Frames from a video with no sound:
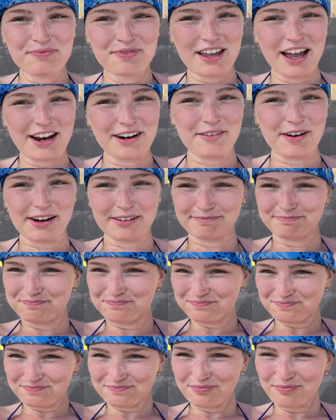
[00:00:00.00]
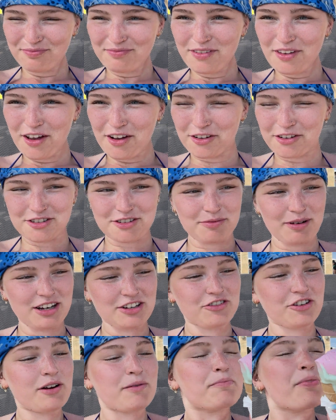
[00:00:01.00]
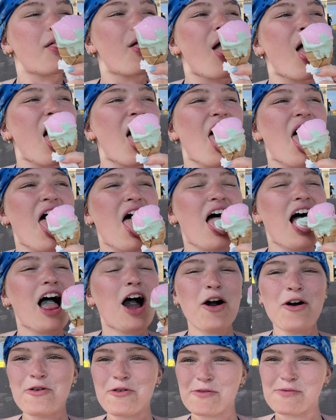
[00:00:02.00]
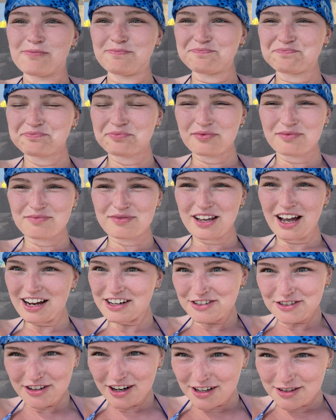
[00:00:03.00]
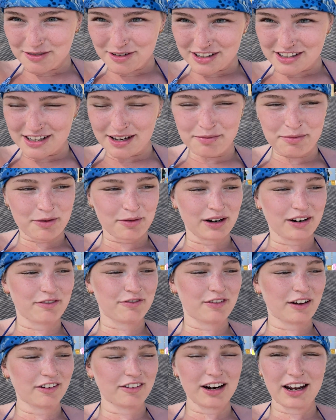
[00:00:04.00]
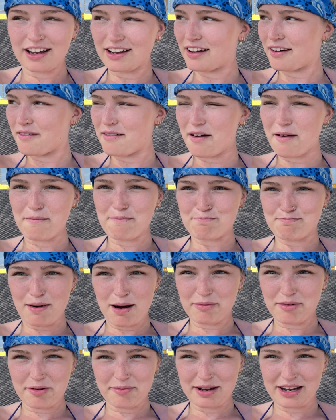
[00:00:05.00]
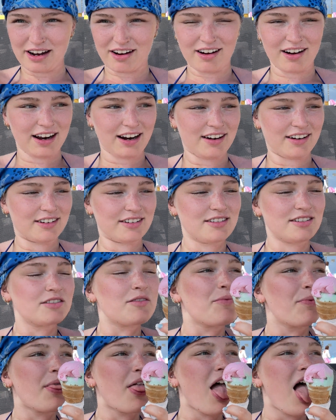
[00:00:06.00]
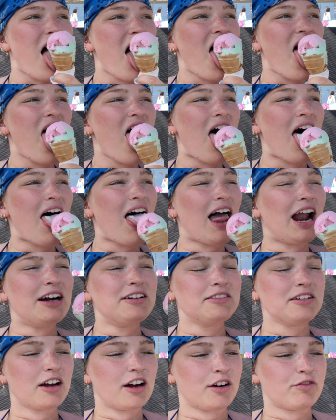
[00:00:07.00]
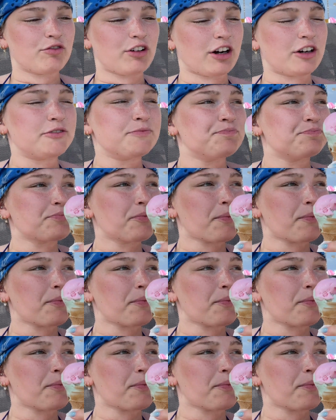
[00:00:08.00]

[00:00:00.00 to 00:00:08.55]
Anyway, got some ice cream. Oh, as you guys will have seen, we went and found like Mamma Mia Island. Unreal.